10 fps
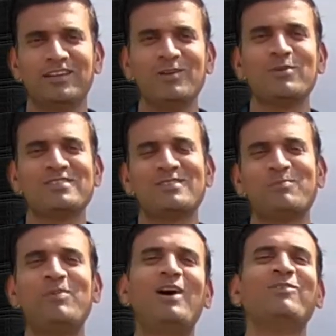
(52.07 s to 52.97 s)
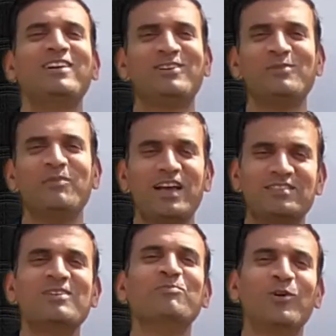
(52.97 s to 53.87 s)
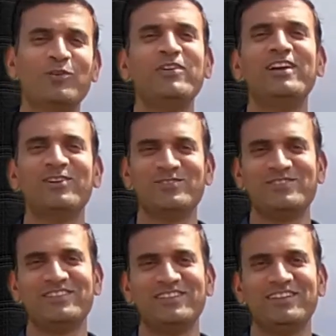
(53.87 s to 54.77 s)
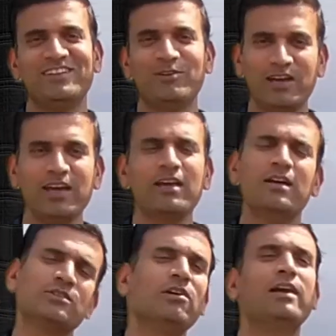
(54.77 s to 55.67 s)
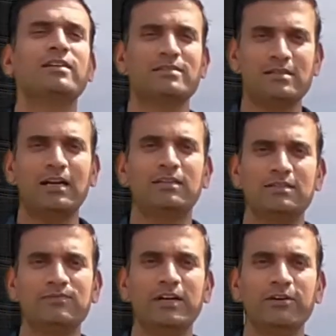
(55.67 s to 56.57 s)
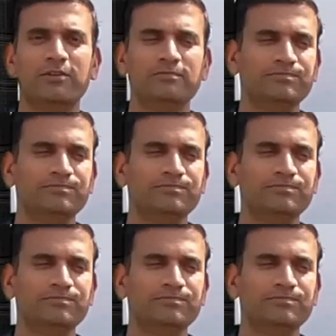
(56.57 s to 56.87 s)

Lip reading: give us the power to make some more videos. Okay, so let us start this video.